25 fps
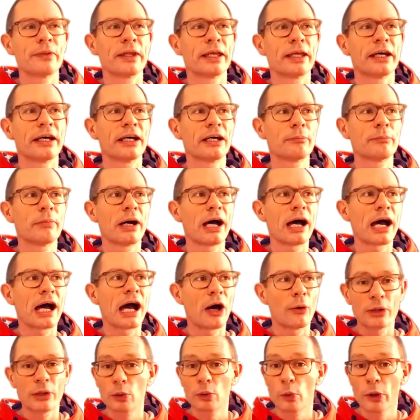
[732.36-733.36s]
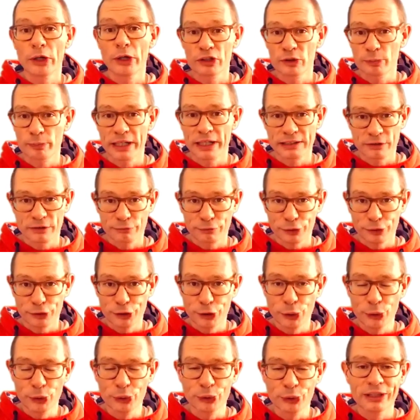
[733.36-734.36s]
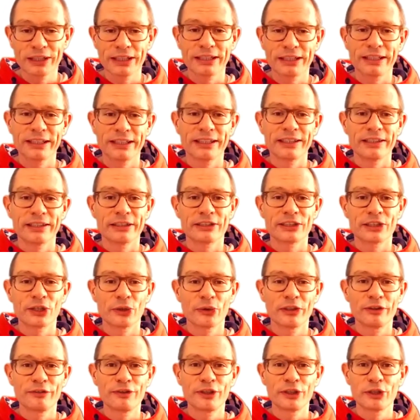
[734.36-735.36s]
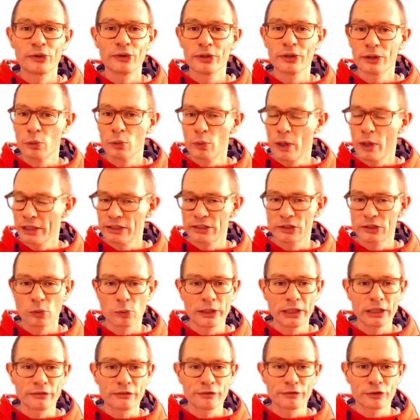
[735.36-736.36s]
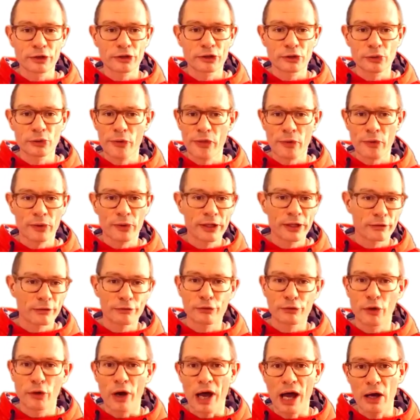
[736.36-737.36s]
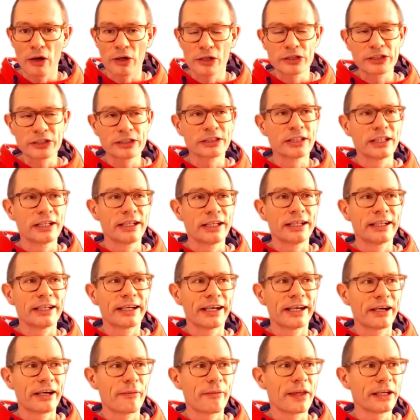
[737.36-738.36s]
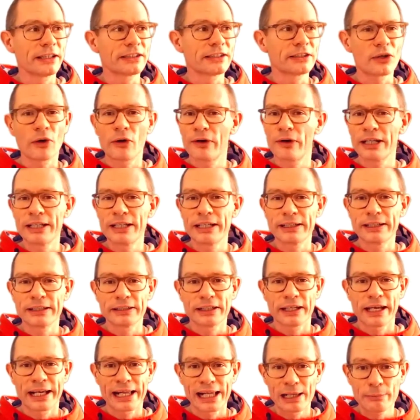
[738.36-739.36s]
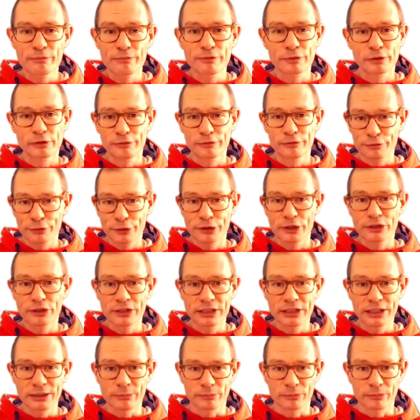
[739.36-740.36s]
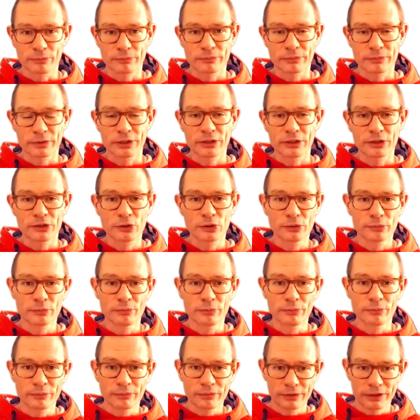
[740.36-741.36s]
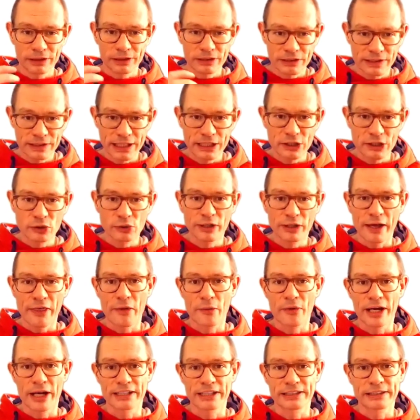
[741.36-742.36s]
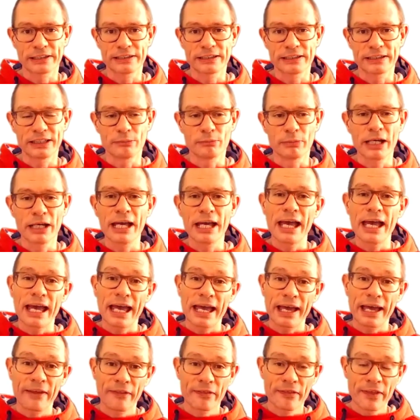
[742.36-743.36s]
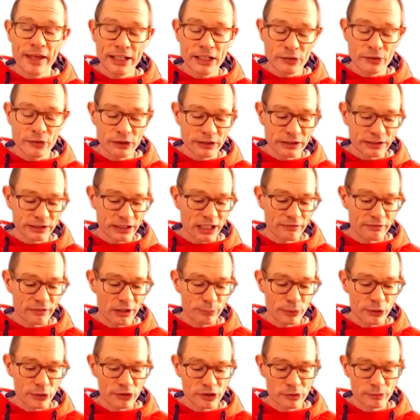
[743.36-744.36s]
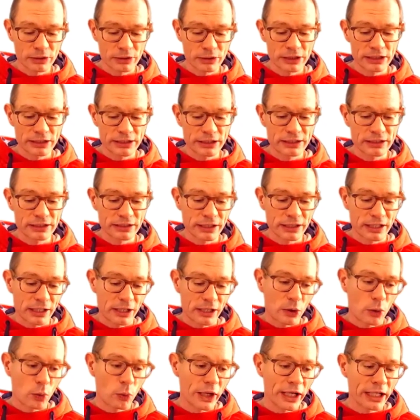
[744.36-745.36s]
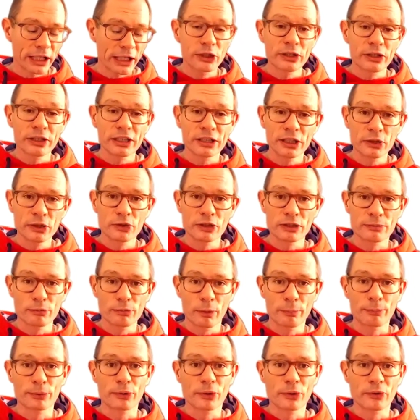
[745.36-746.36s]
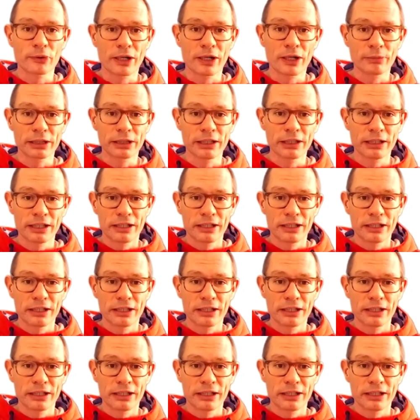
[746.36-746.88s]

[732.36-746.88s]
how it works best for you. So if you do it once a week for 2, 3, or 4 hours, that's already helpful for your team to stay together as a team. And then you discover possibilities where you can use more programming